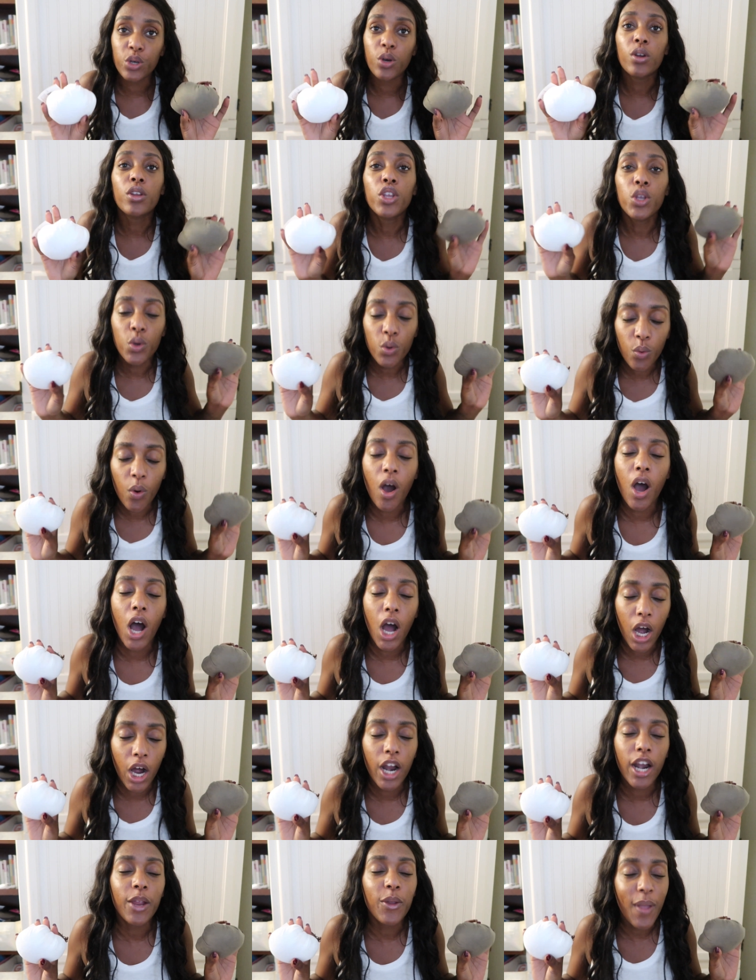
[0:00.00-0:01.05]
You, you
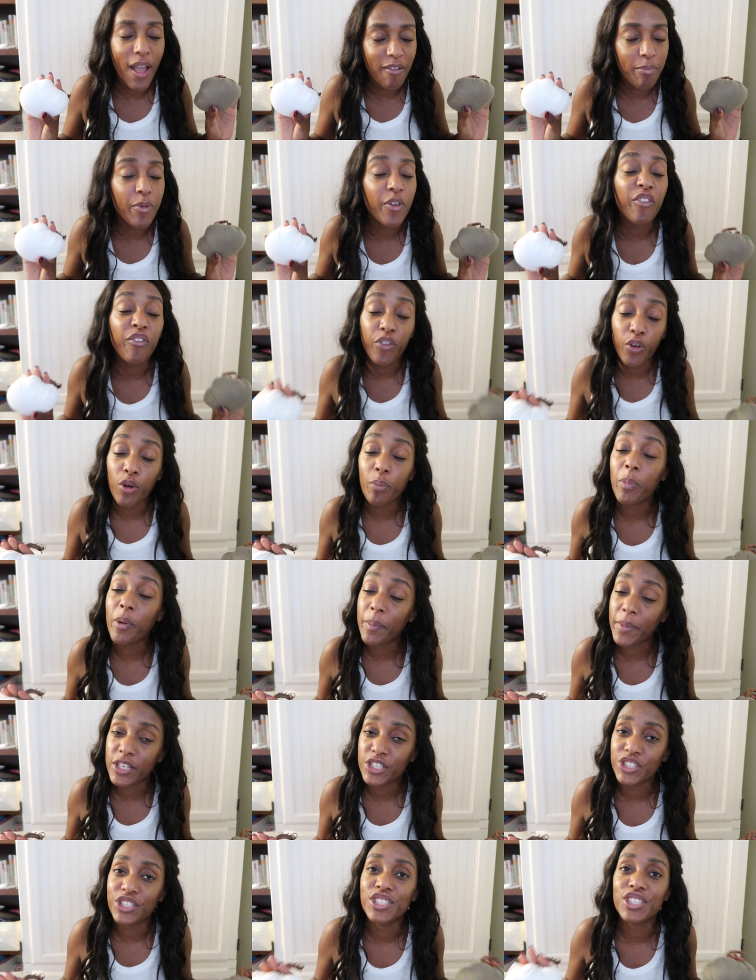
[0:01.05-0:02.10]
are, you have full
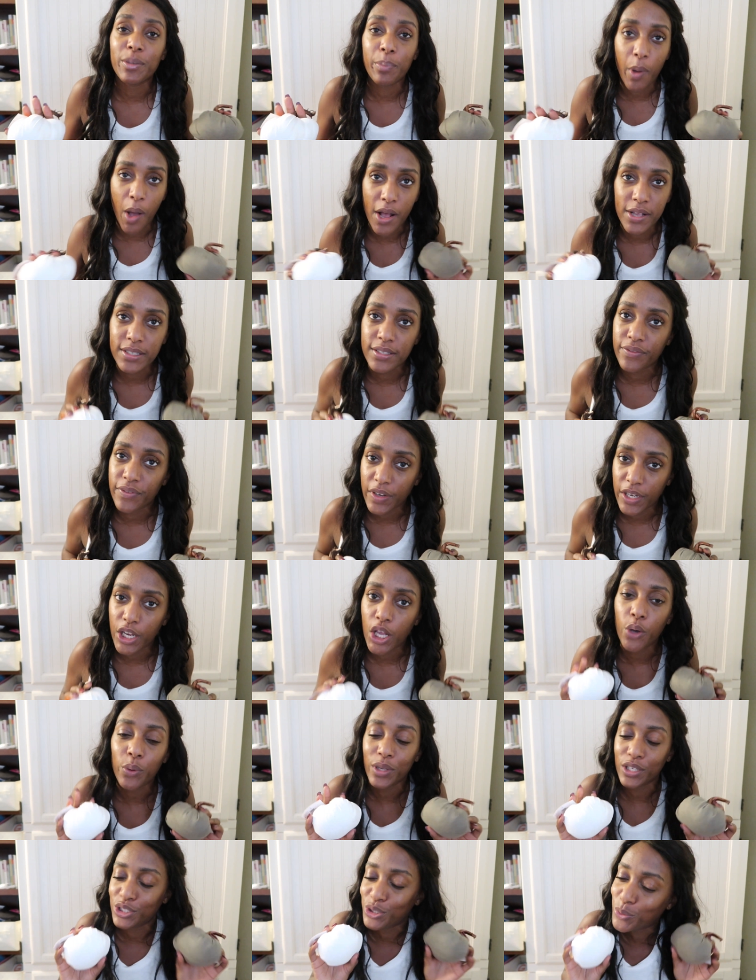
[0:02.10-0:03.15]
permission to pause the
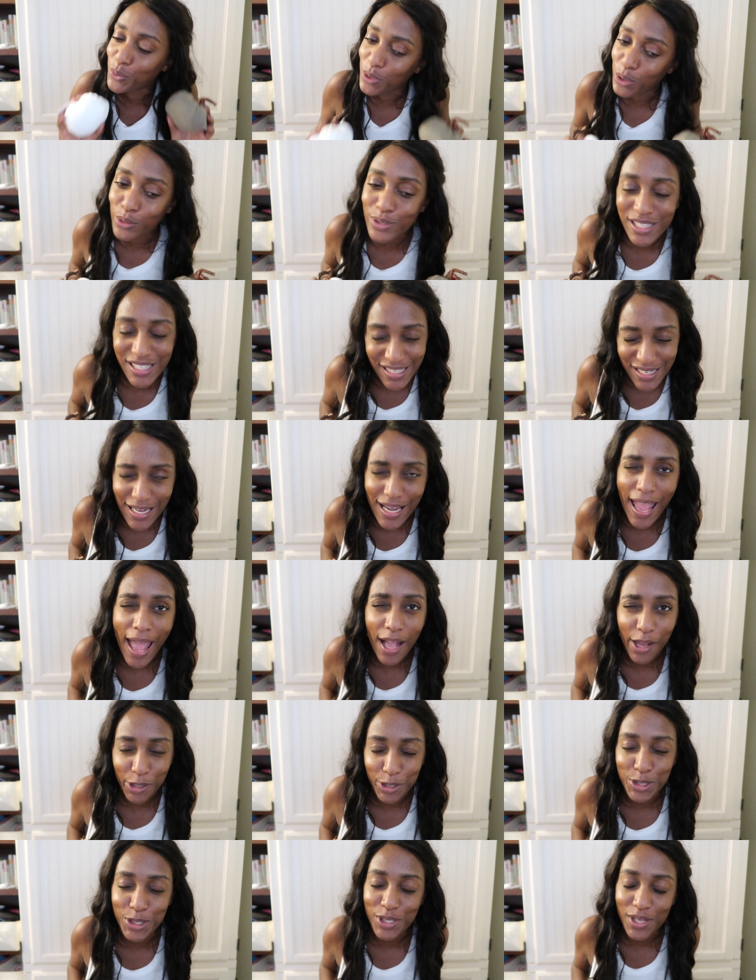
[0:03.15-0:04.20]
video, get you a little
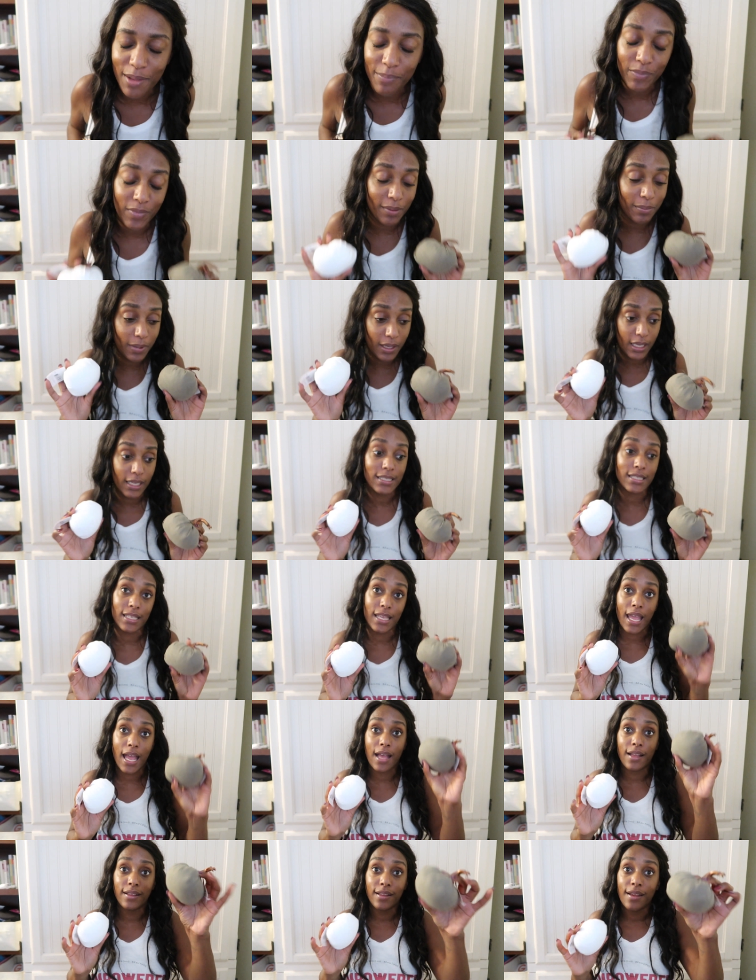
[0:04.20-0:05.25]
snack or something because
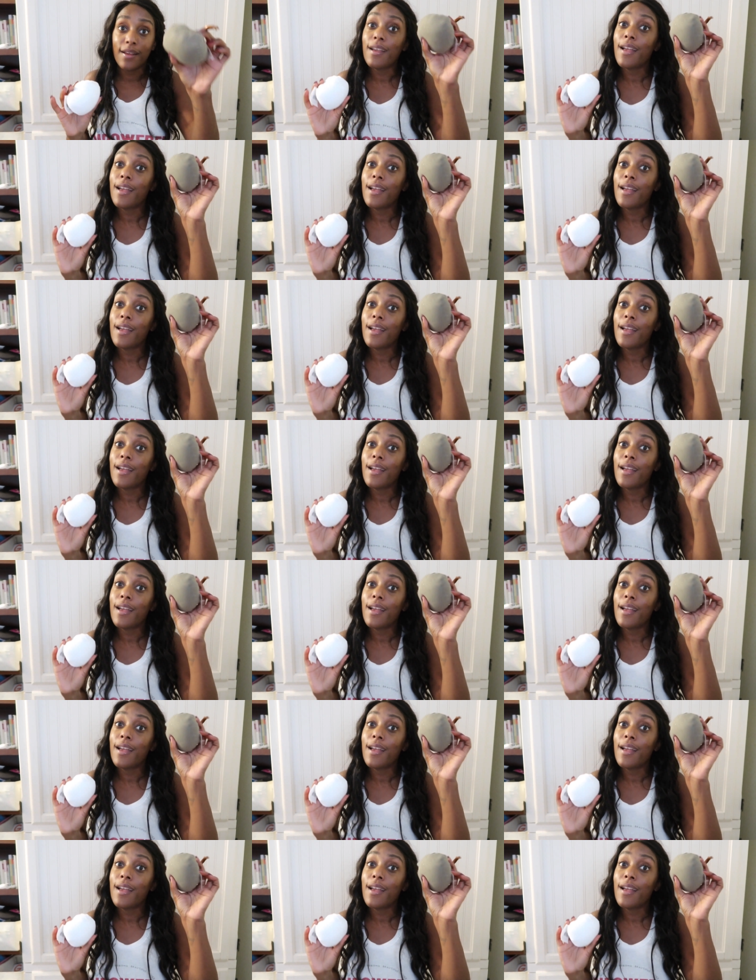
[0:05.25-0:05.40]
yeah,